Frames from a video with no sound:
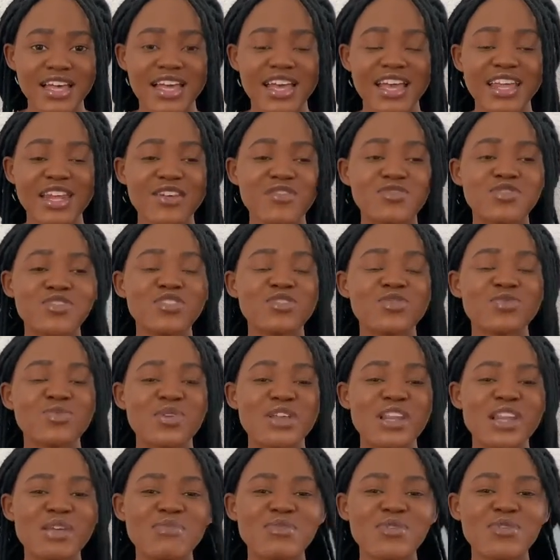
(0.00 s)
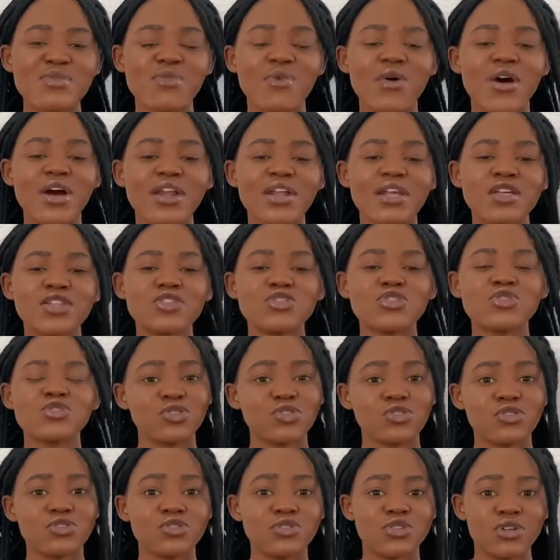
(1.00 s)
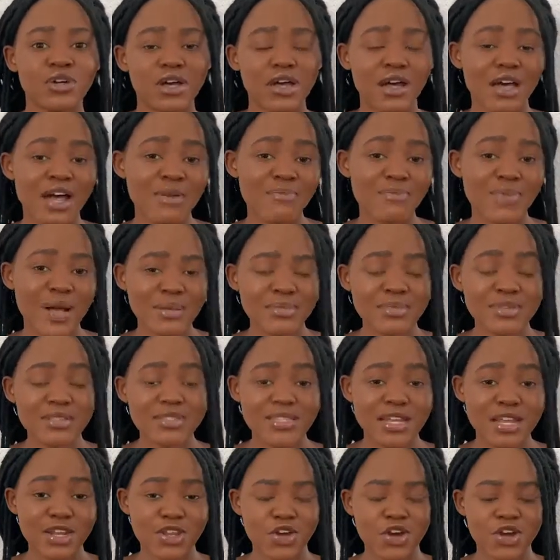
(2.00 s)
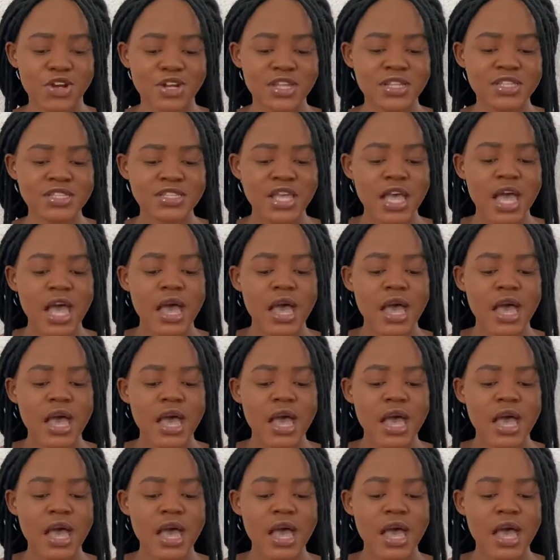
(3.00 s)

And I've just really been wanting to do a Bible study on it.